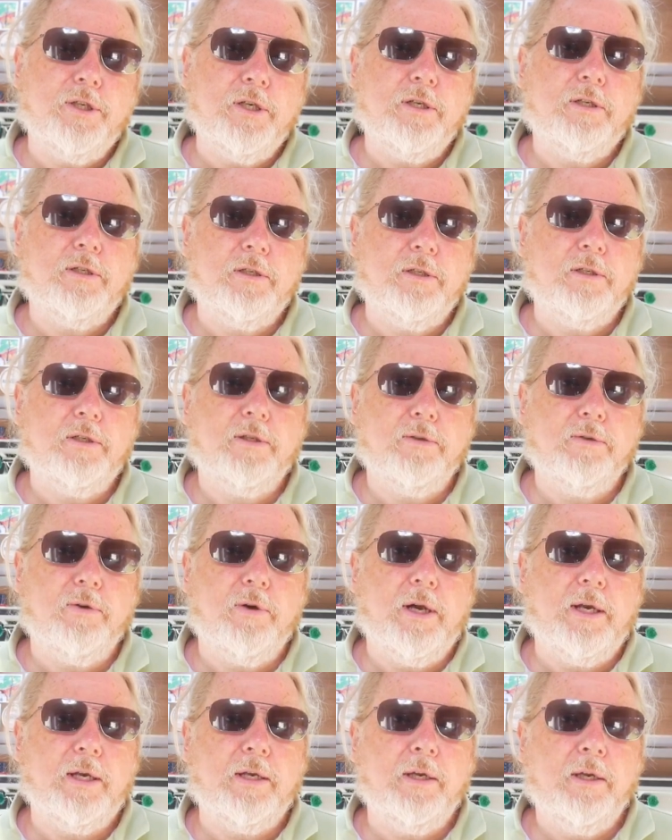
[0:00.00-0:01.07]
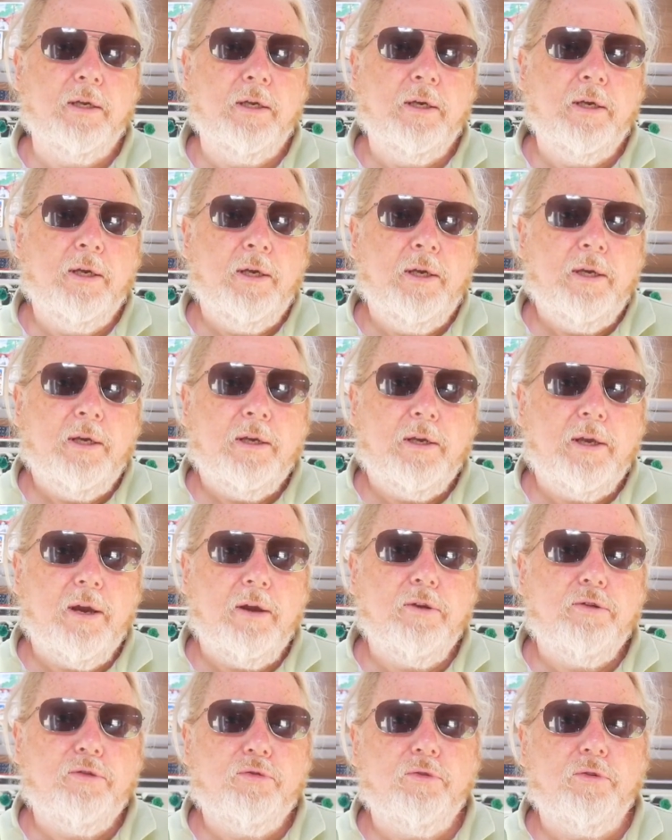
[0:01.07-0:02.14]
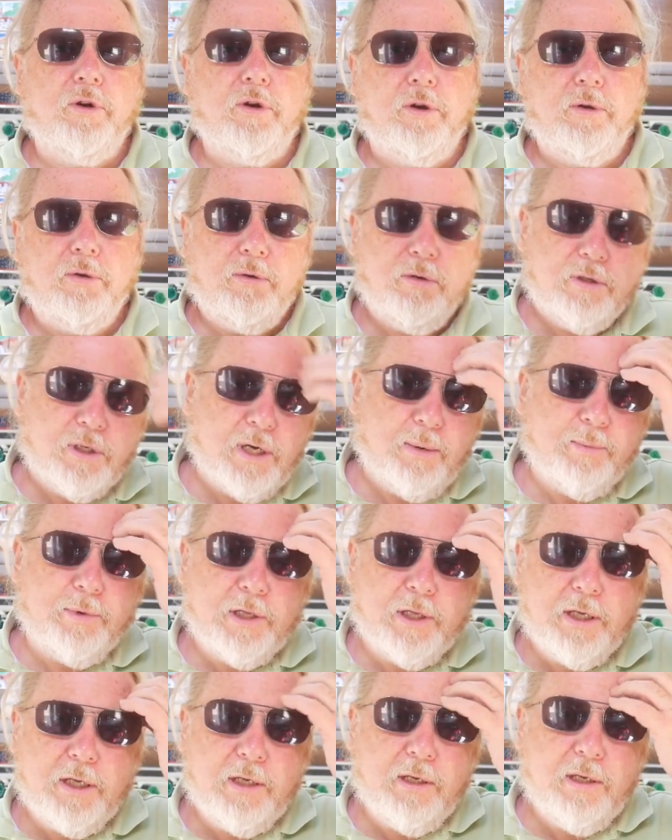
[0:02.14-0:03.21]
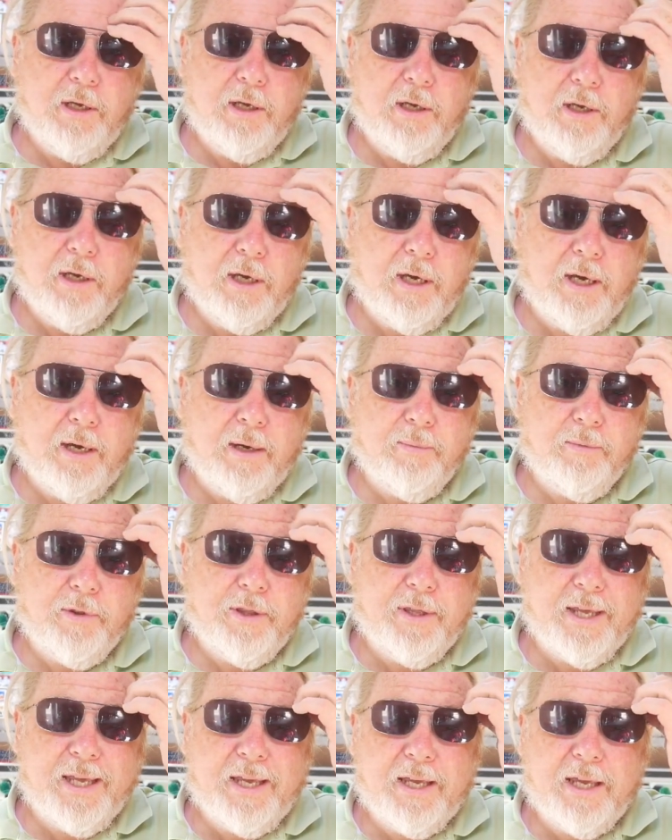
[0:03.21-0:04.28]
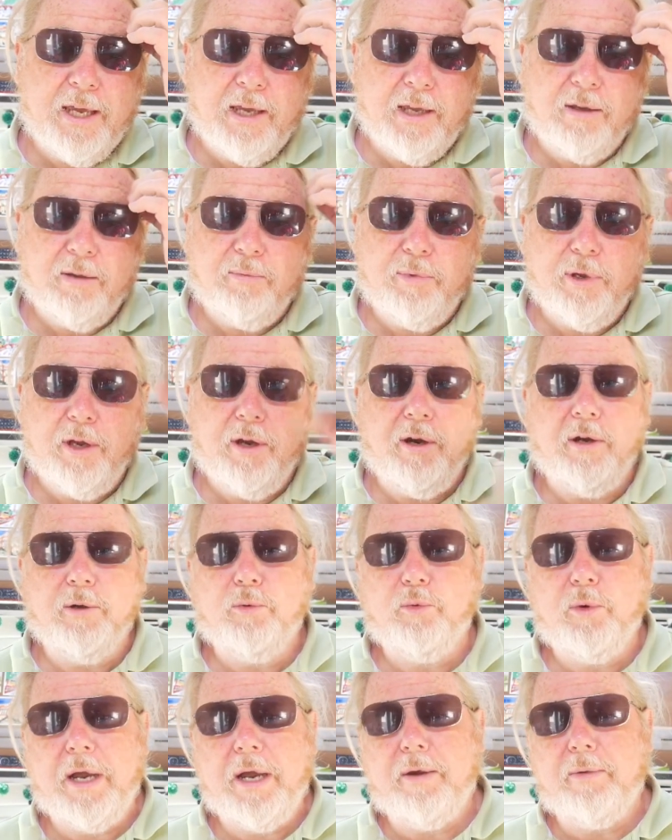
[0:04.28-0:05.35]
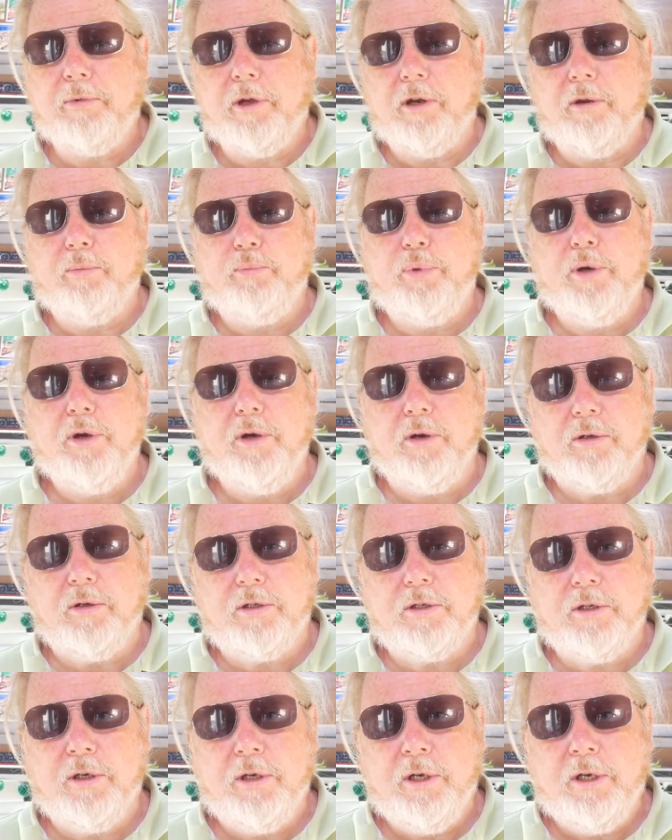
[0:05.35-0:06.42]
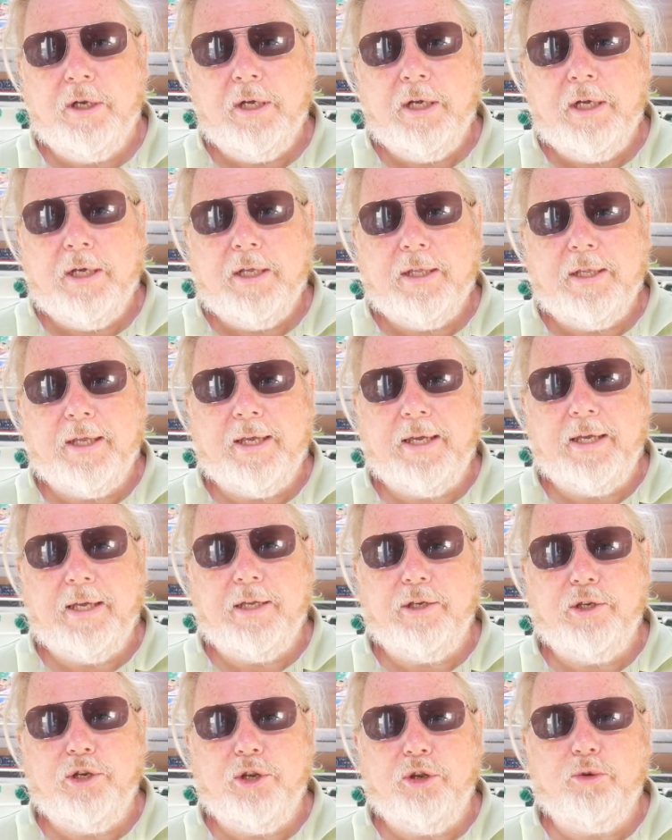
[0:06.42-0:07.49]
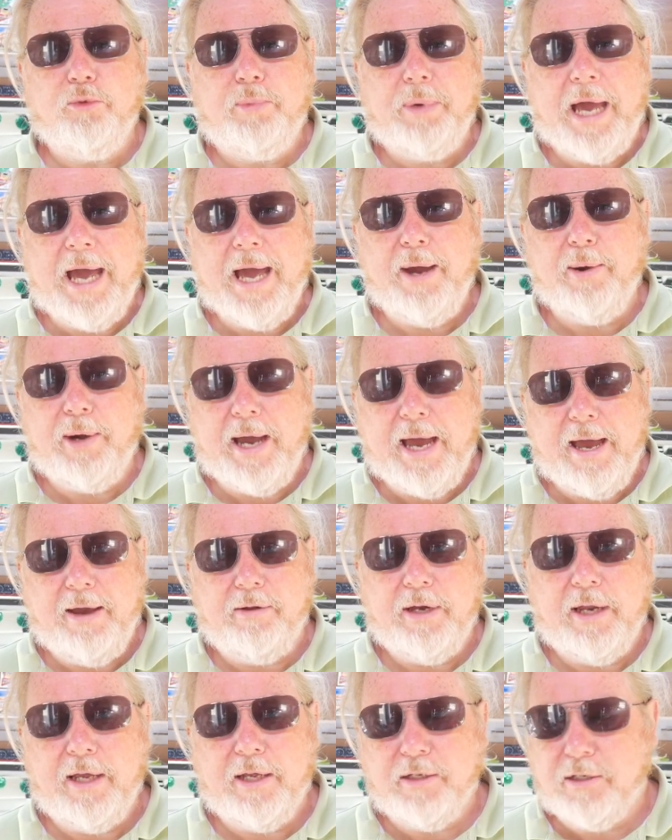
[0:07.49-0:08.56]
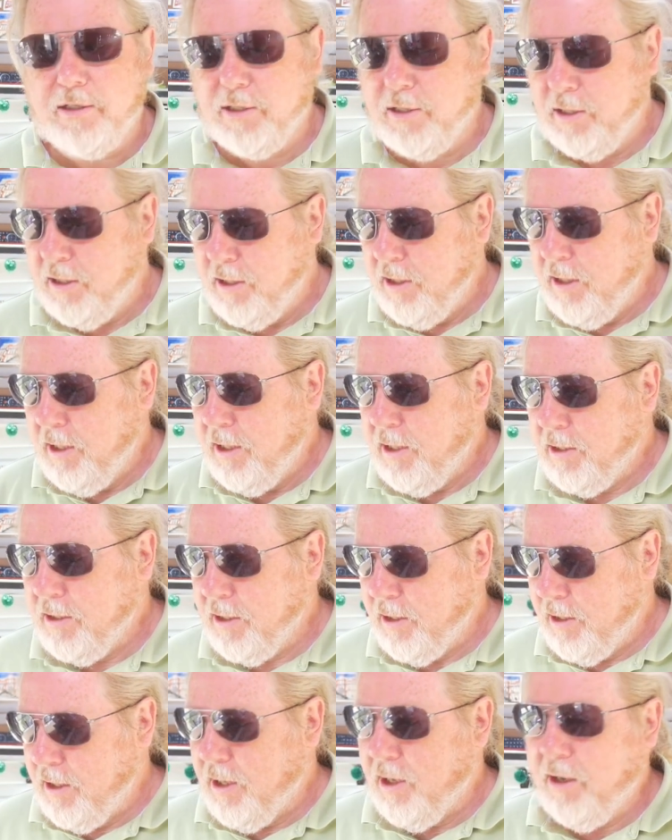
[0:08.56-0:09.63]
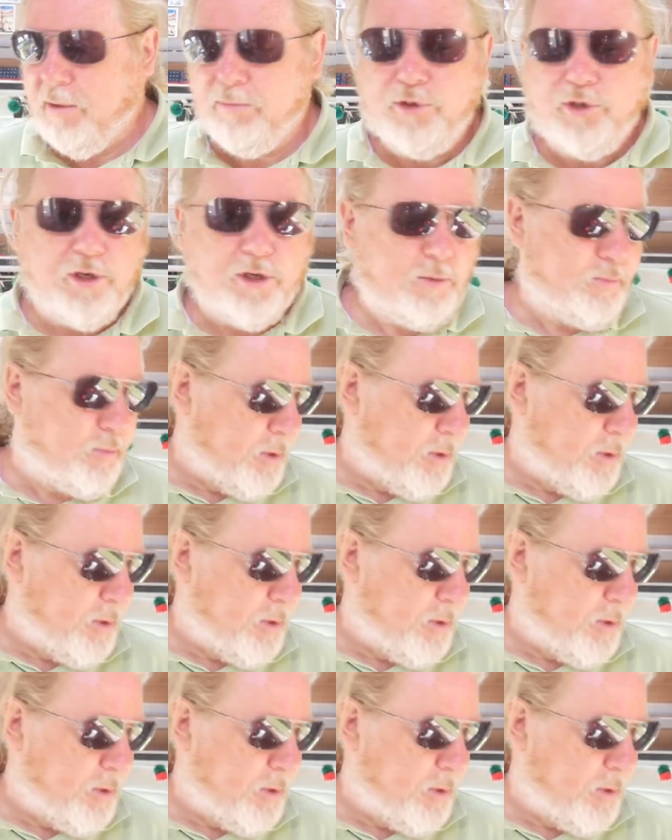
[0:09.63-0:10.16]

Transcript: just thought I'd go through some of the thinking behind where I'm going to put the new power outlets that I'm just